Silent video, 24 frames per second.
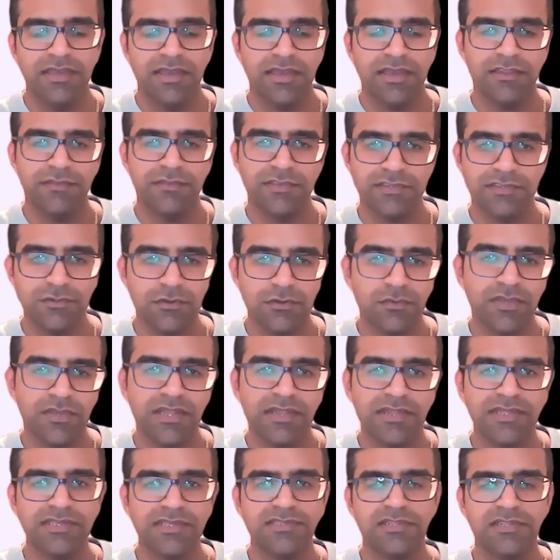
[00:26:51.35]
And if it's not, we
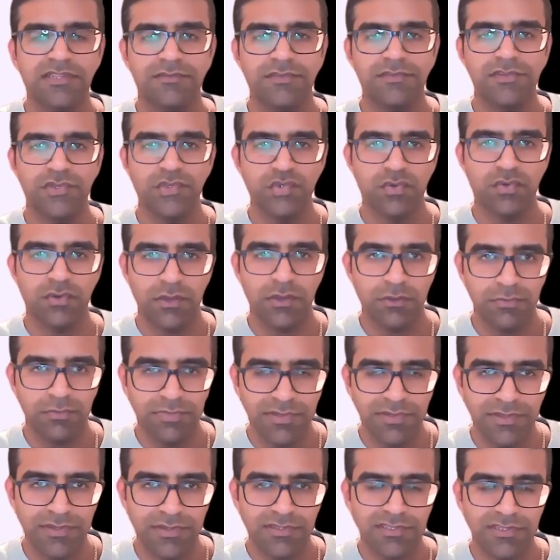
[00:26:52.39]
at least leave the door
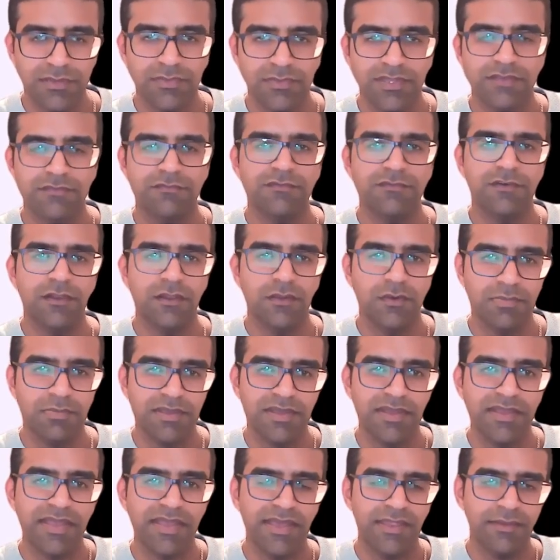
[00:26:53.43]
open so that we can follow up
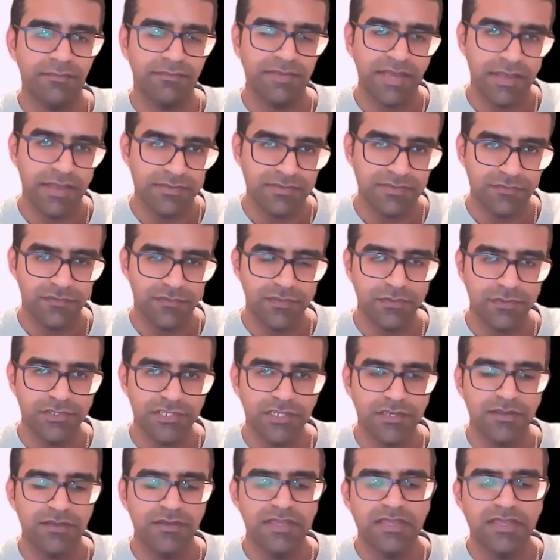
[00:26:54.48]
again, perhaps in
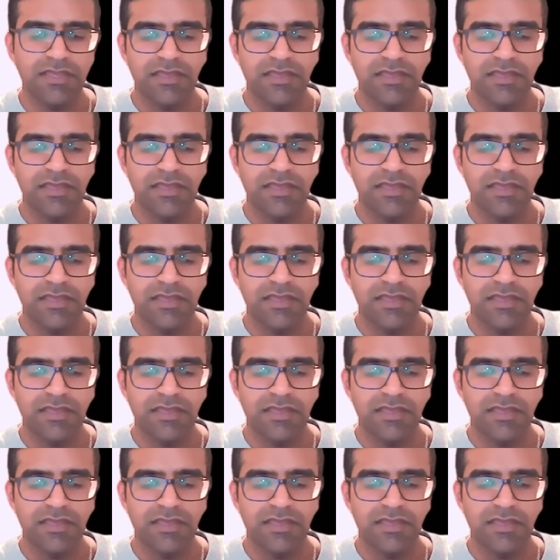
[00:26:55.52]
future.